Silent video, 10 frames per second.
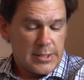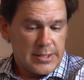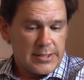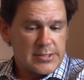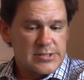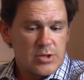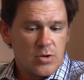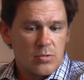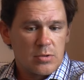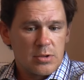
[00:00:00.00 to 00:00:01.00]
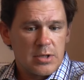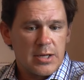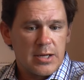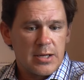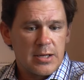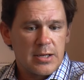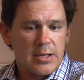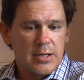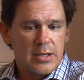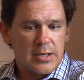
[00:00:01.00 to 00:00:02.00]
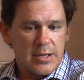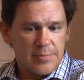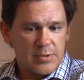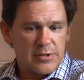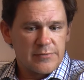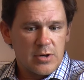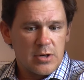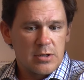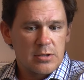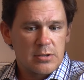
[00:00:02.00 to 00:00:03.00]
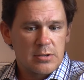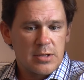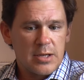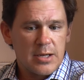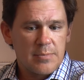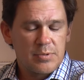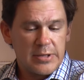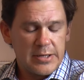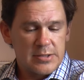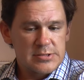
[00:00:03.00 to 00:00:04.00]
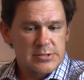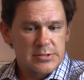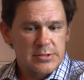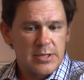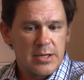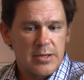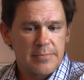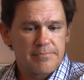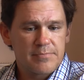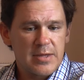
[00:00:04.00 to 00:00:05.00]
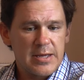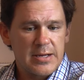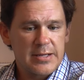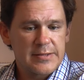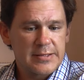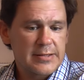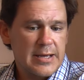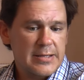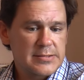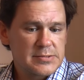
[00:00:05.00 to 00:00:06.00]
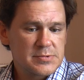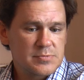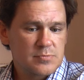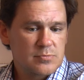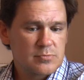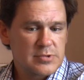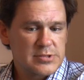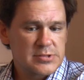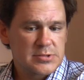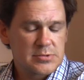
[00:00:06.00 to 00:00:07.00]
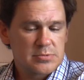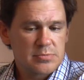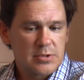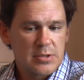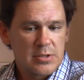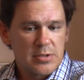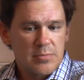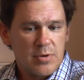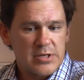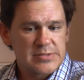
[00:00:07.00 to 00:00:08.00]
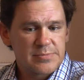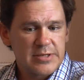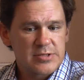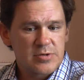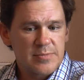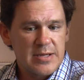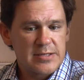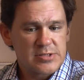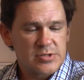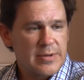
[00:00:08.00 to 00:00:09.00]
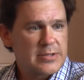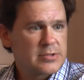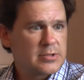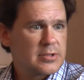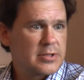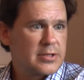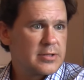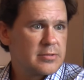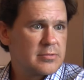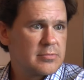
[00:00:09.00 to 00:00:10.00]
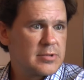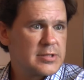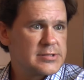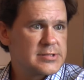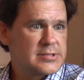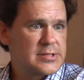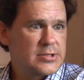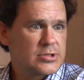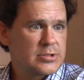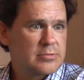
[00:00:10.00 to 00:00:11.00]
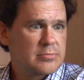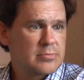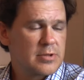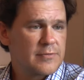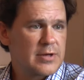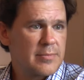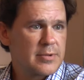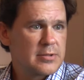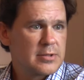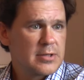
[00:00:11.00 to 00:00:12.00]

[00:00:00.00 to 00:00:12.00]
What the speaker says: He does know a couple of our players. And I think that was possibly instrumental in his decision of coming.